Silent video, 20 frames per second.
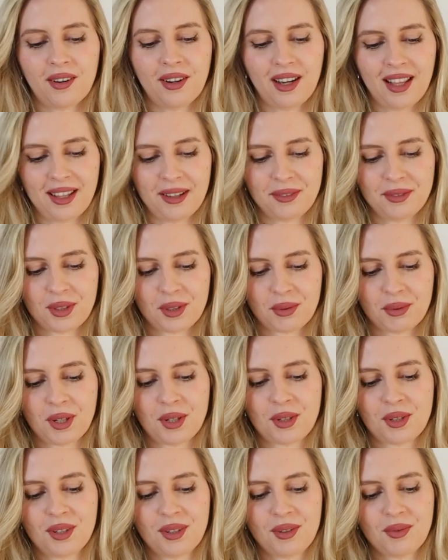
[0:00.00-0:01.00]
Oh, I love this
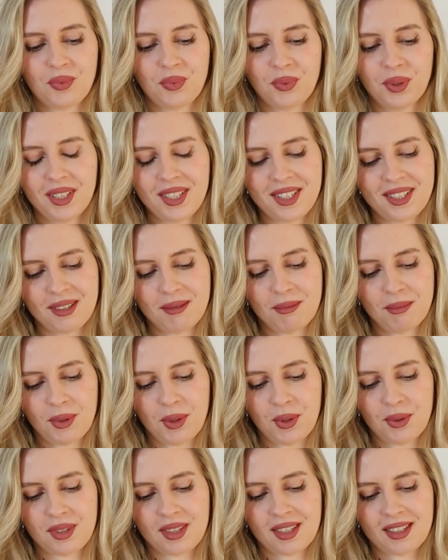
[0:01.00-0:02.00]
question. What is the
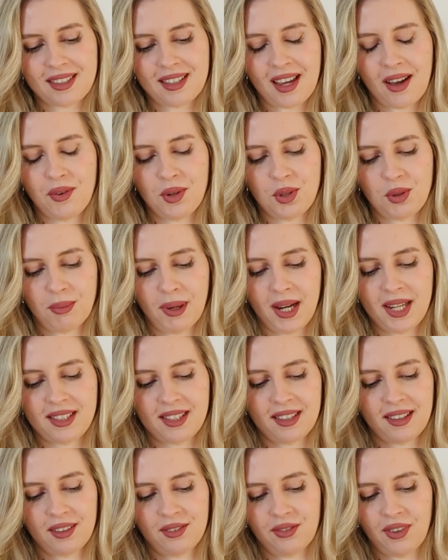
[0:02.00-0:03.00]
most savage
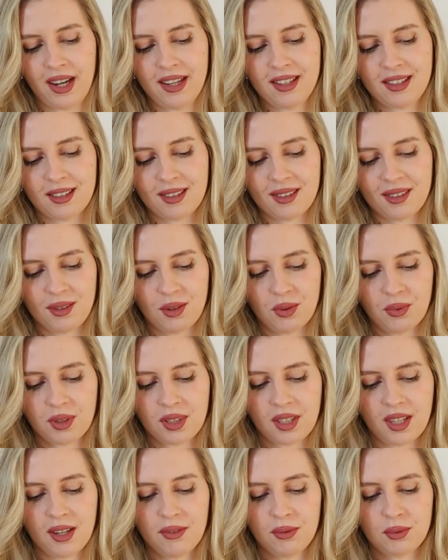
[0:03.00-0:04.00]
mindset advice you
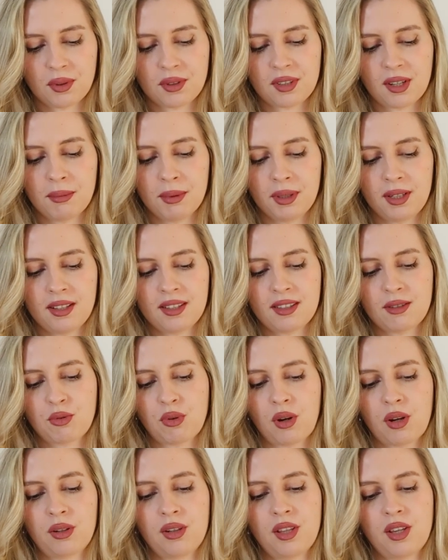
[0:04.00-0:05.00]
would give to somebody
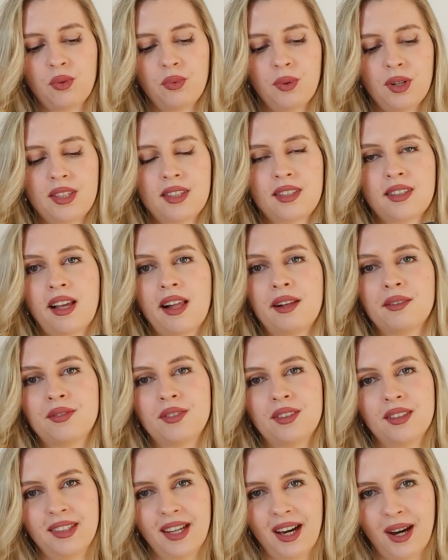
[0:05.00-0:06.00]
struggling with
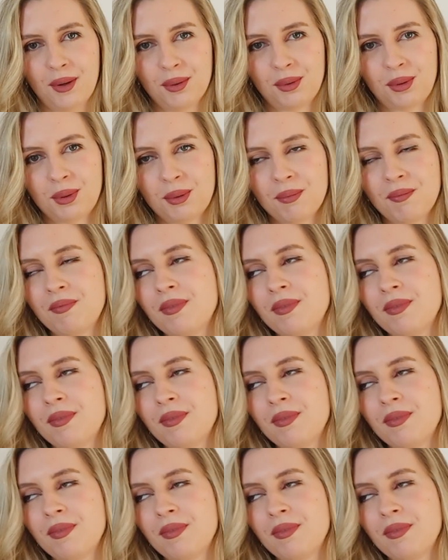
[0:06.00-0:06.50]
self-doubt?